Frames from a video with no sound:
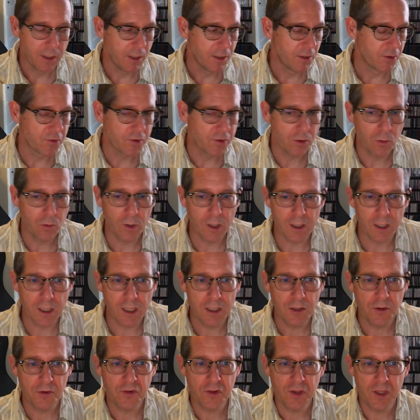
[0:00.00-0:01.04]
So can
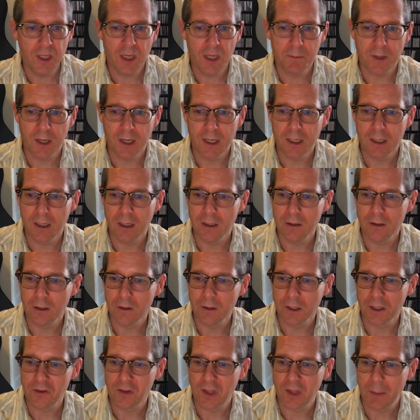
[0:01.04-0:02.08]
you see on my little
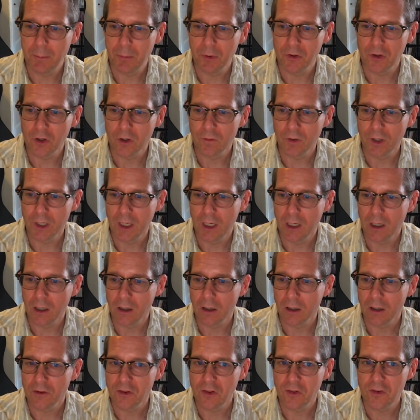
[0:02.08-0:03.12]
examples over here,
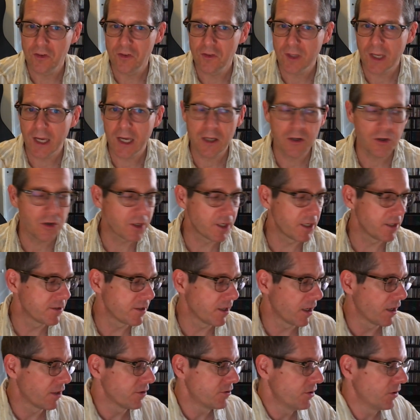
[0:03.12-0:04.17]
standard
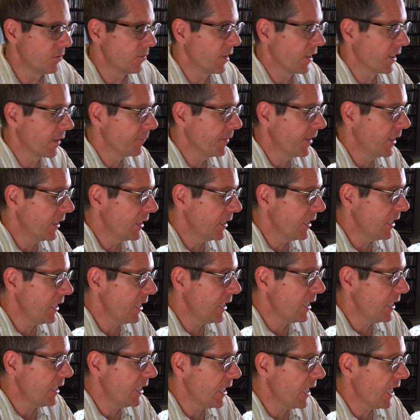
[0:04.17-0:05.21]
guitar tuning,
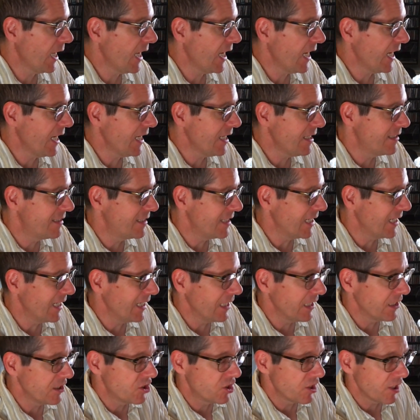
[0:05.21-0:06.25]
E, A,
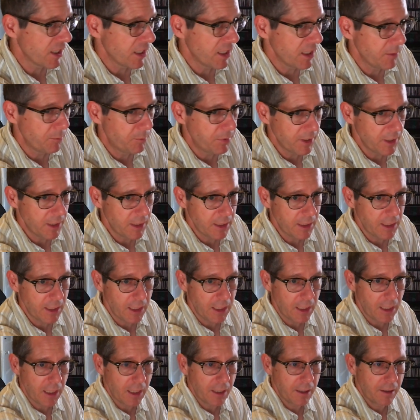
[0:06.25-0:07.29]
D, G, B,
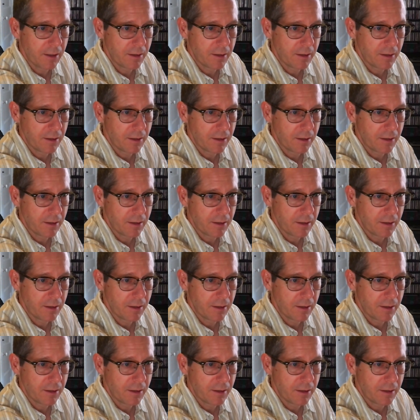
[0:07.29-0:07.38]
E.